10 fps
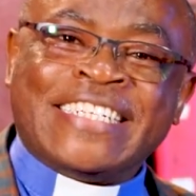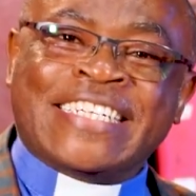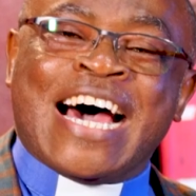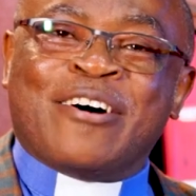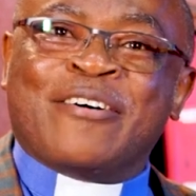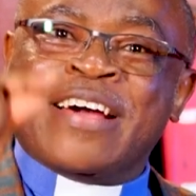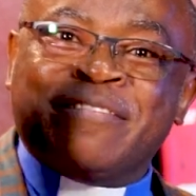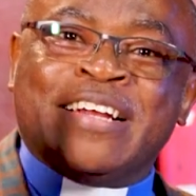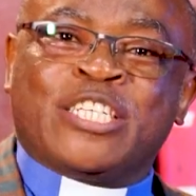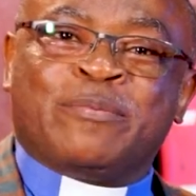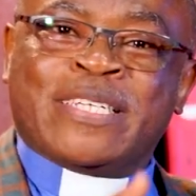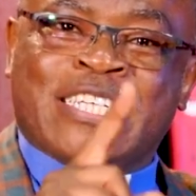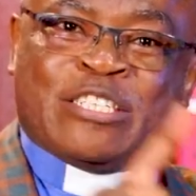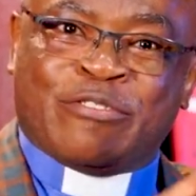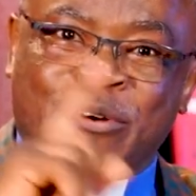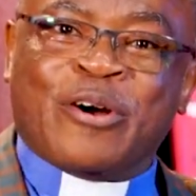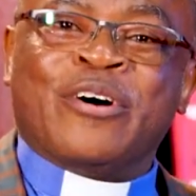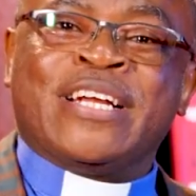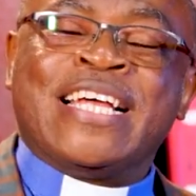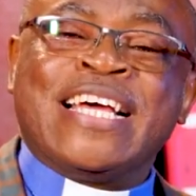Now, heavenly space is for
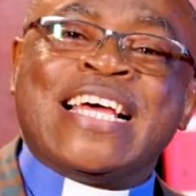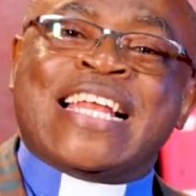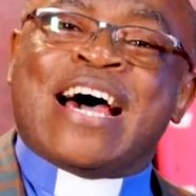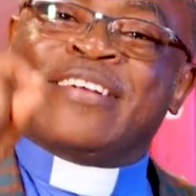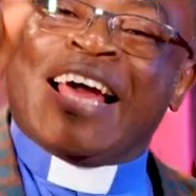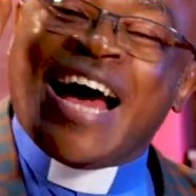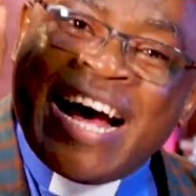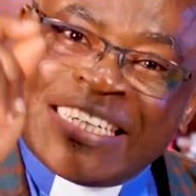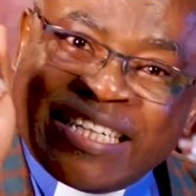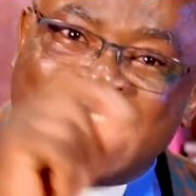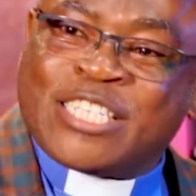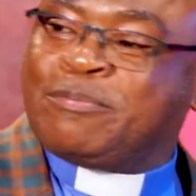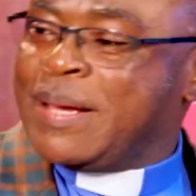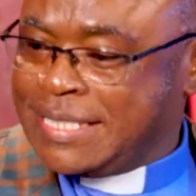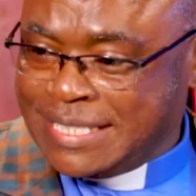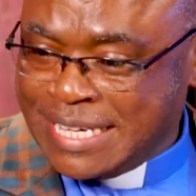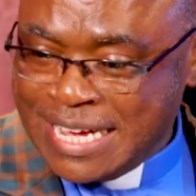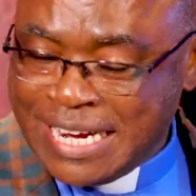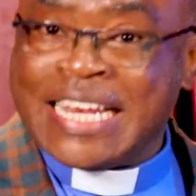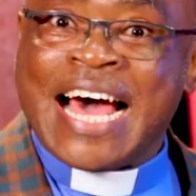God. Now, the earthly space,
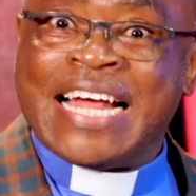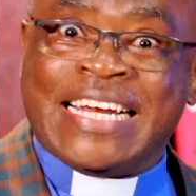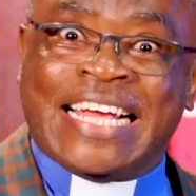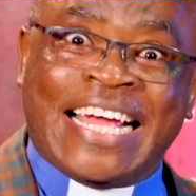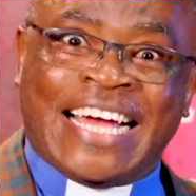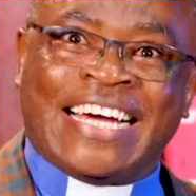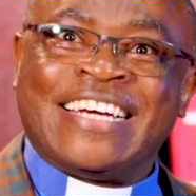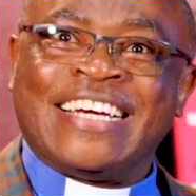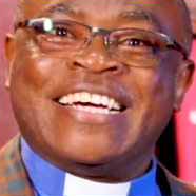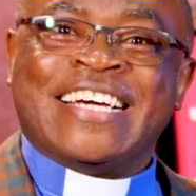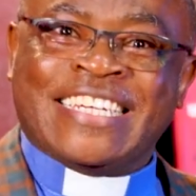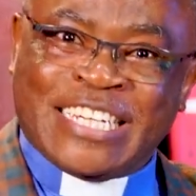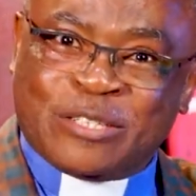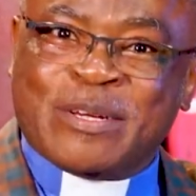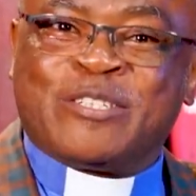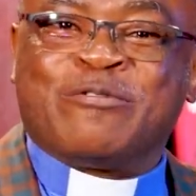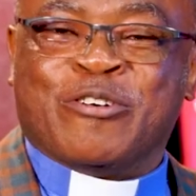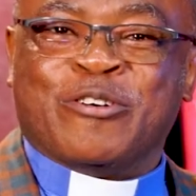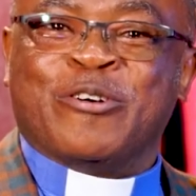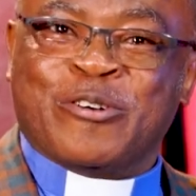land here, is the space
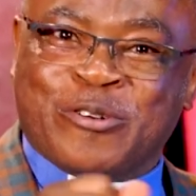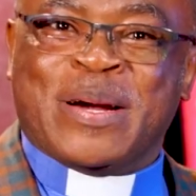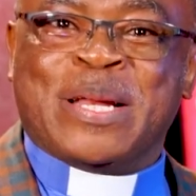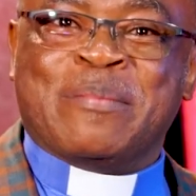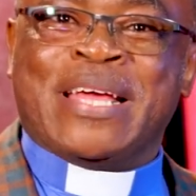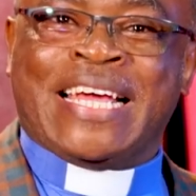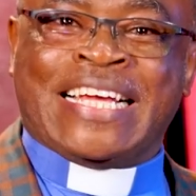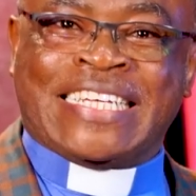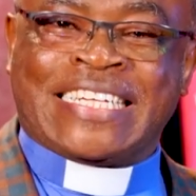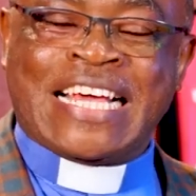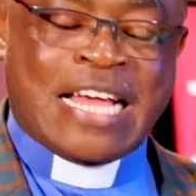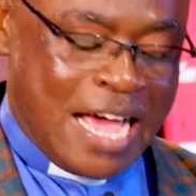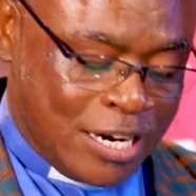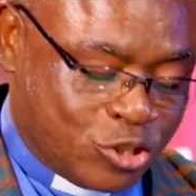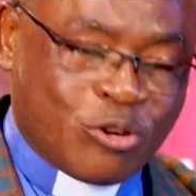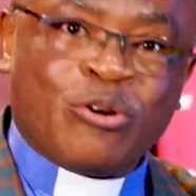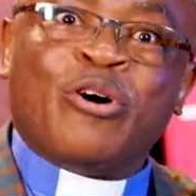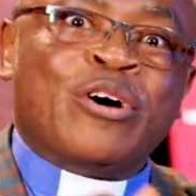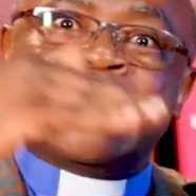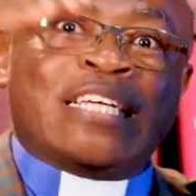for human beings. And so
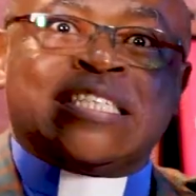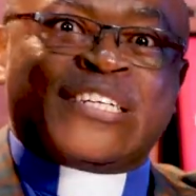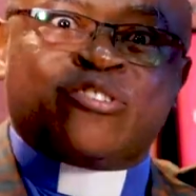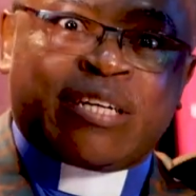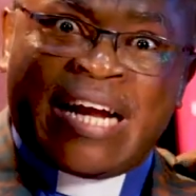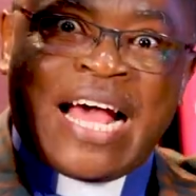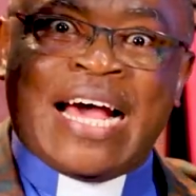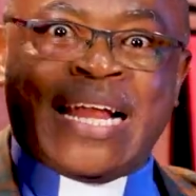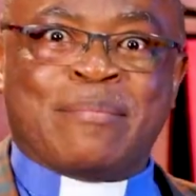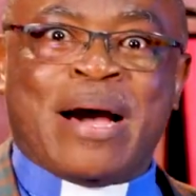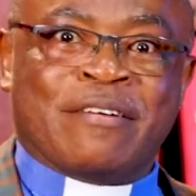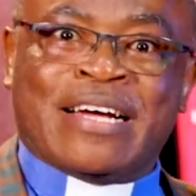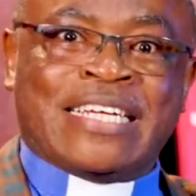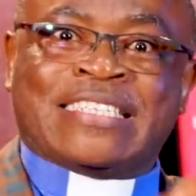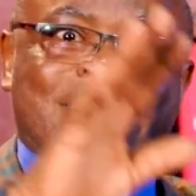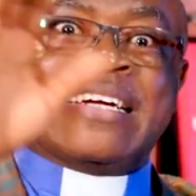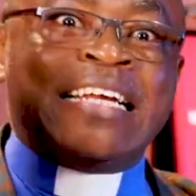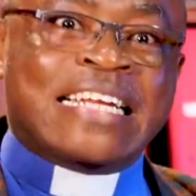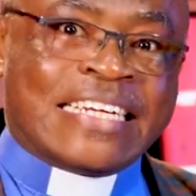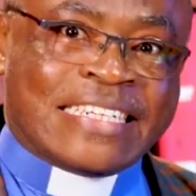God is exalted high and above and is
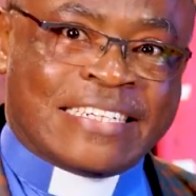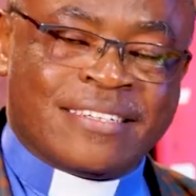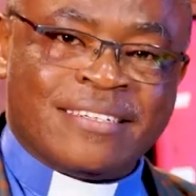reigning.